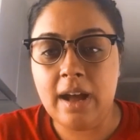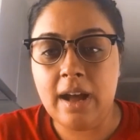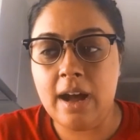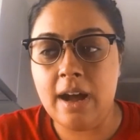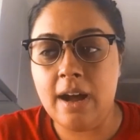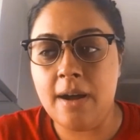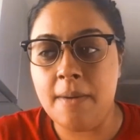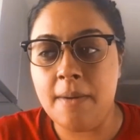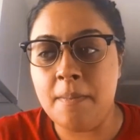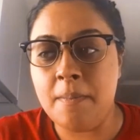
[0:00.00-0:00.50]

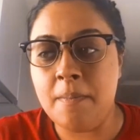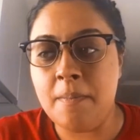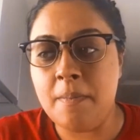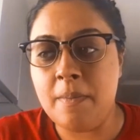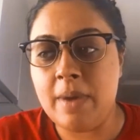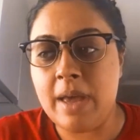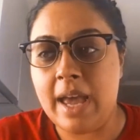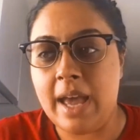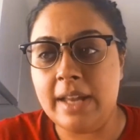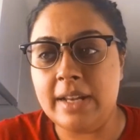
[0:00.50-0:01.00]
And
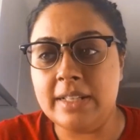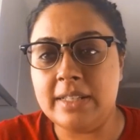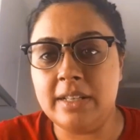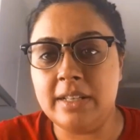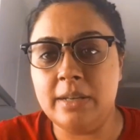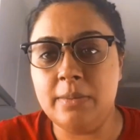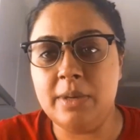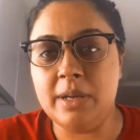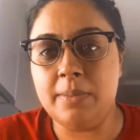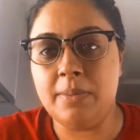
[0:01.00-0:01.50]
it's
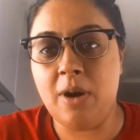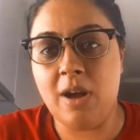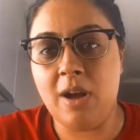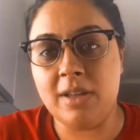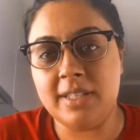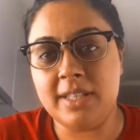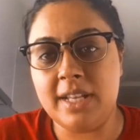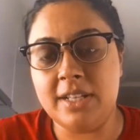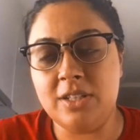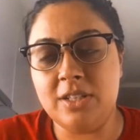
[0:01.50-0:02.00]
gonna be a
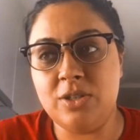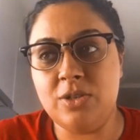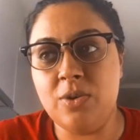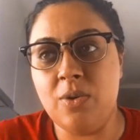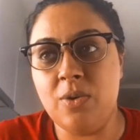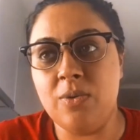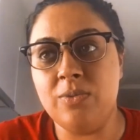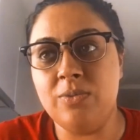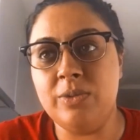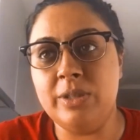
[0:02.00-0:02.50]
process. I just
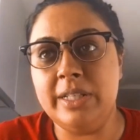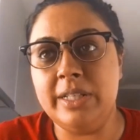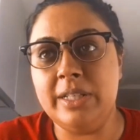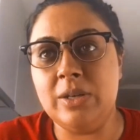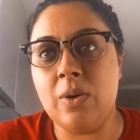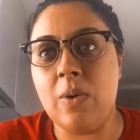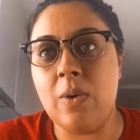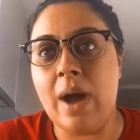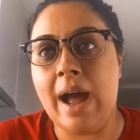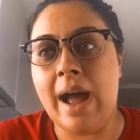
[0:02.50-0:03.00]
don't really
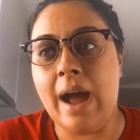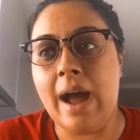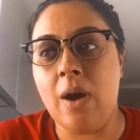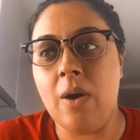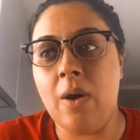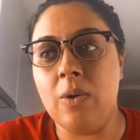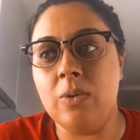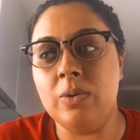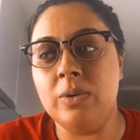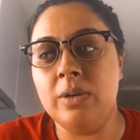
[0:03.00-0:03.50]
know
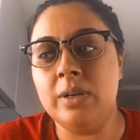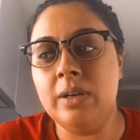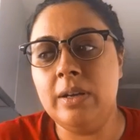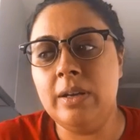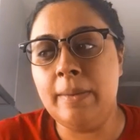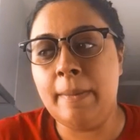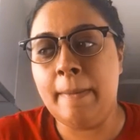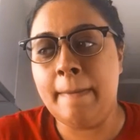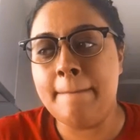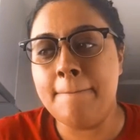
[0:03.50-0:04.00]
how
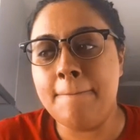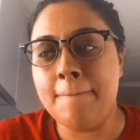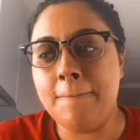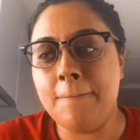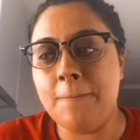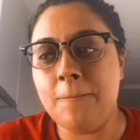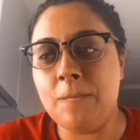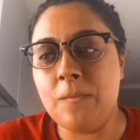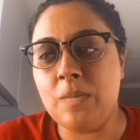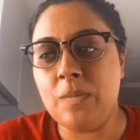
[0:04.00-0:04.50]

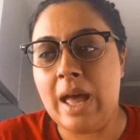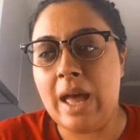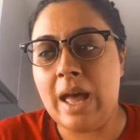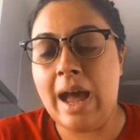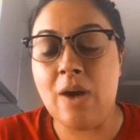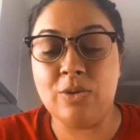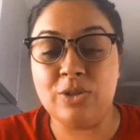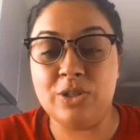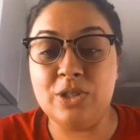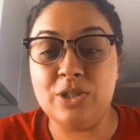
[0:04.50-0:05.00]

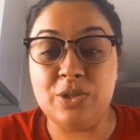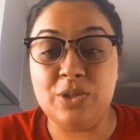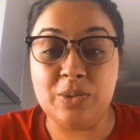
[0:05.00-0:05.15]
to do